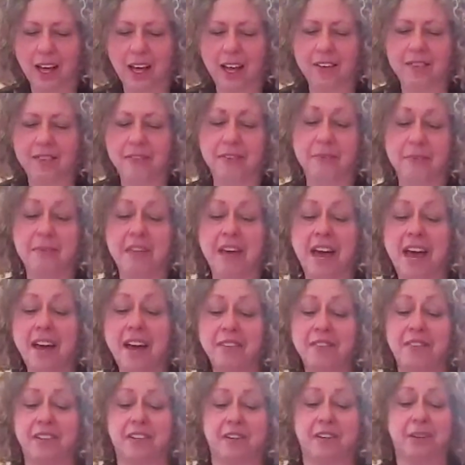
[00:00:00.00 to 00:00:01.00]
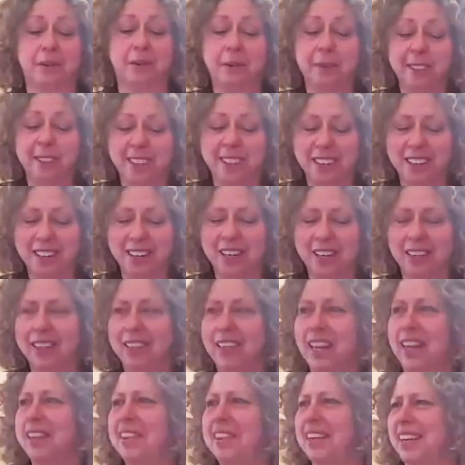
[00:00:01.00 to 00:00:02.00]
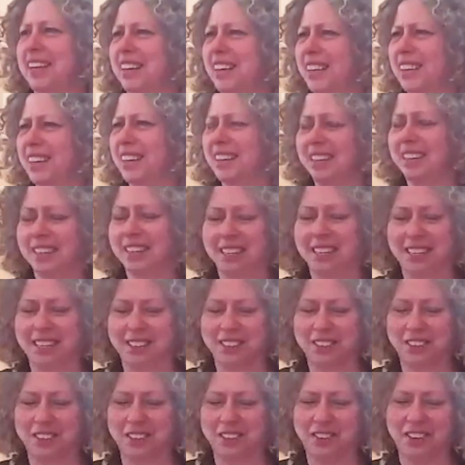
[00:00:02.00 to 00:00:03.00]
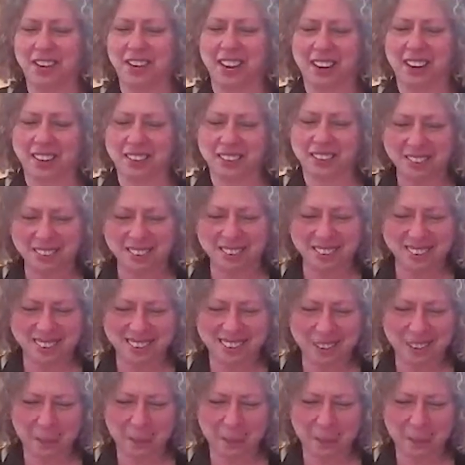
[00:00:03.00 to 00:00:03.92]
And from that view, nothing needs to change.